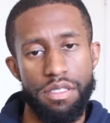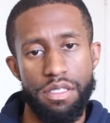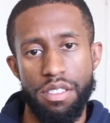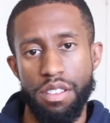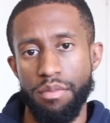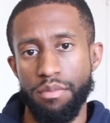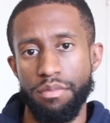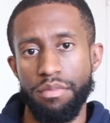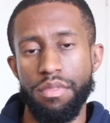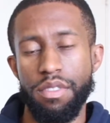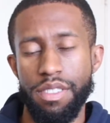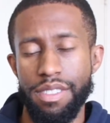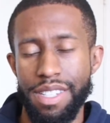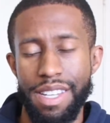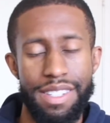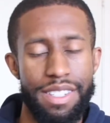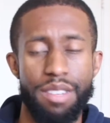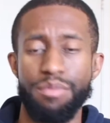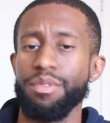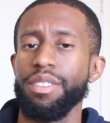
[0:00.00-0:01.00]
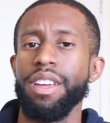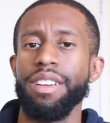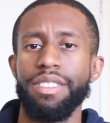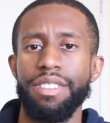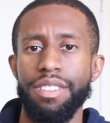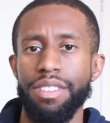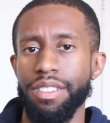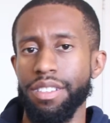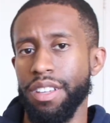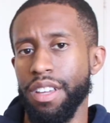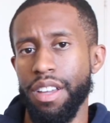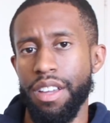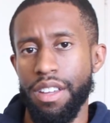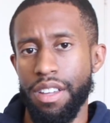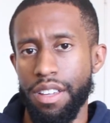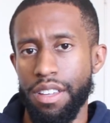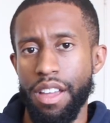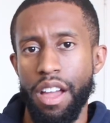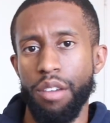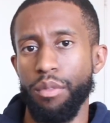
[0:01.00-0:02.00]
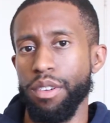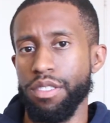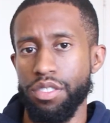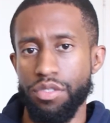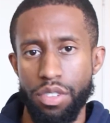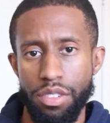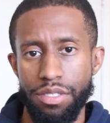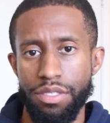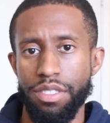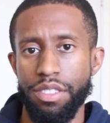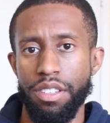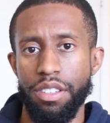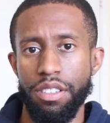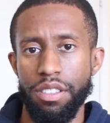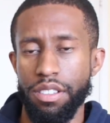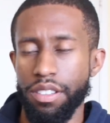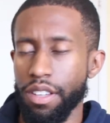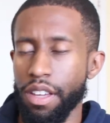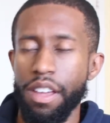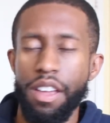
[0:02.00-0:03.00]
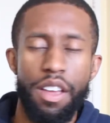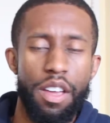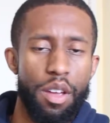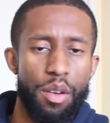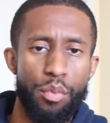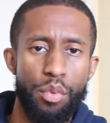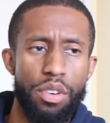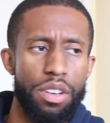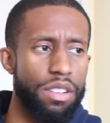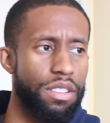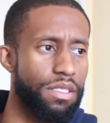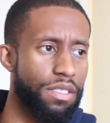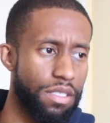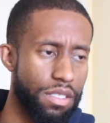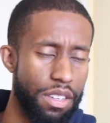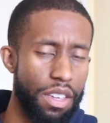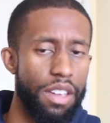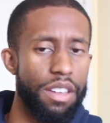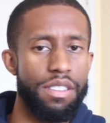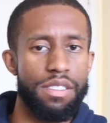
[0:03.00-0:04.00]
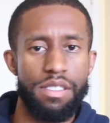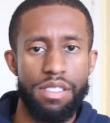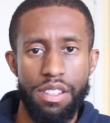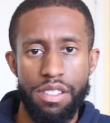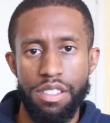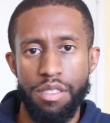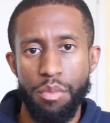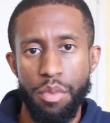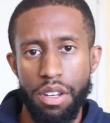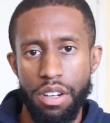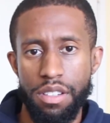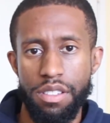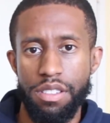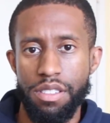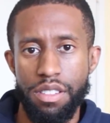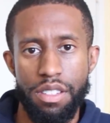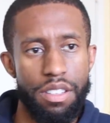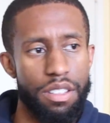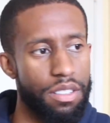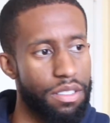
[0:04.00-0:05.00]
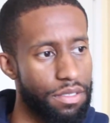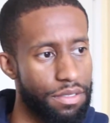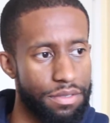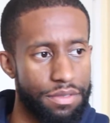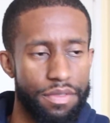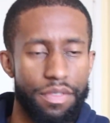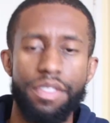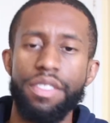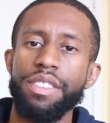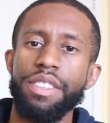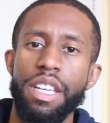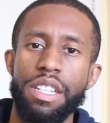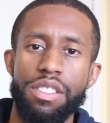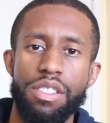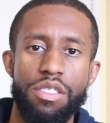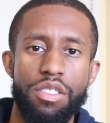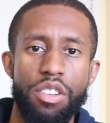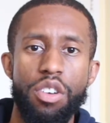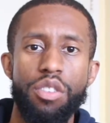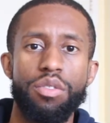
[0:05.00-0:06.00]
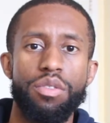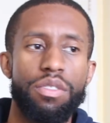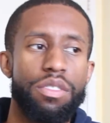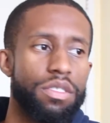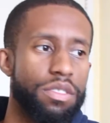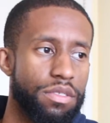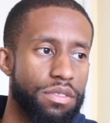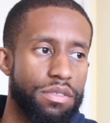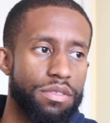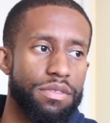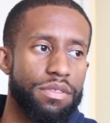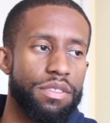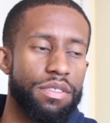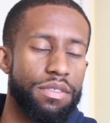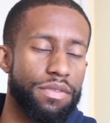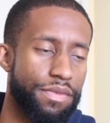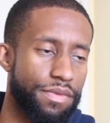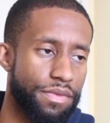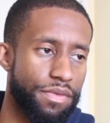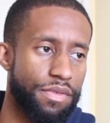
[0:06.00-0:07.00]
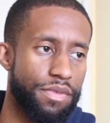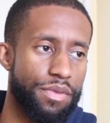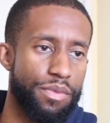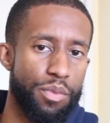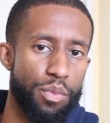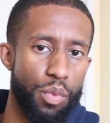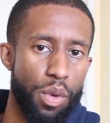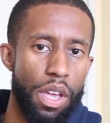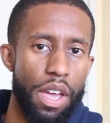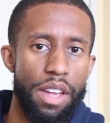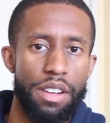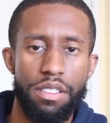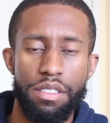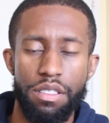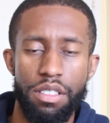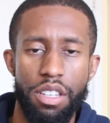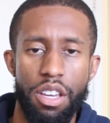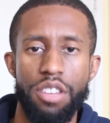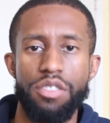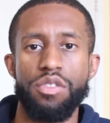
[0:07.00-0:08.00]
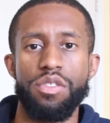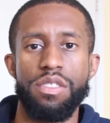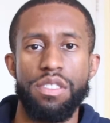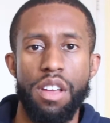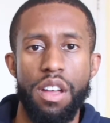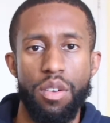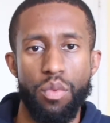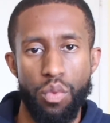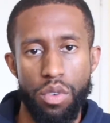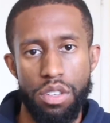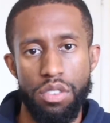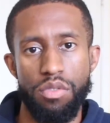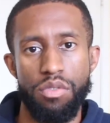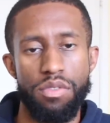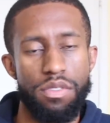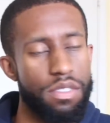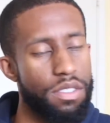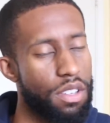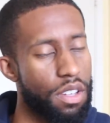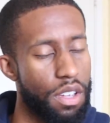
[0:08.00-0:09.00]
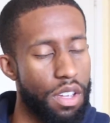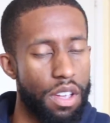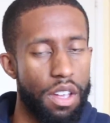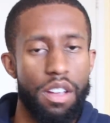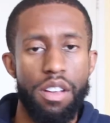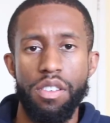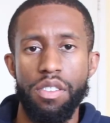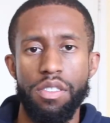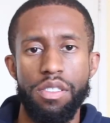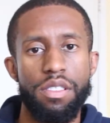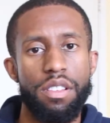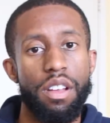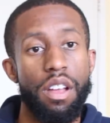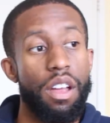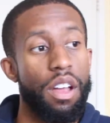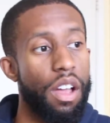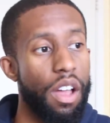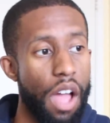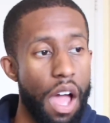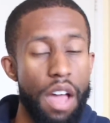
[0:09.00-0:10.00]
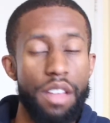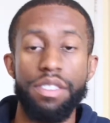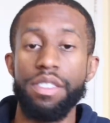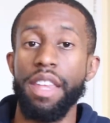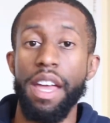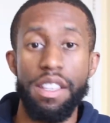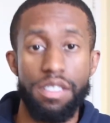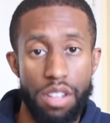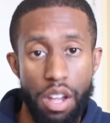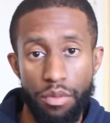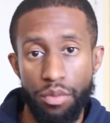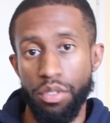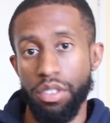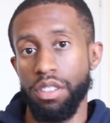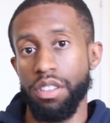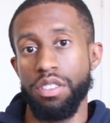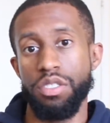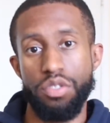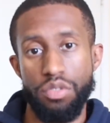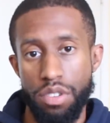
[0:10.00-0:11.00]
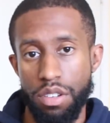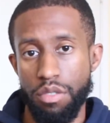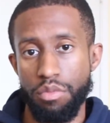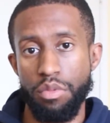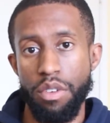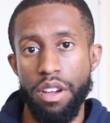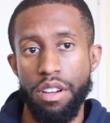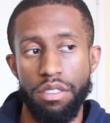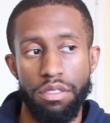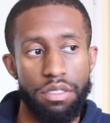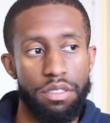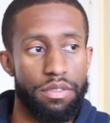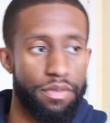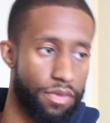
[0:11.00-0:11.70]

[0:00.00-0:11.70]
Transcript: or something. He said something like that. Not a trailer again. But yeah, 60 minutes and next you know, we got countries on wheels. That's what I'm really intrigued about.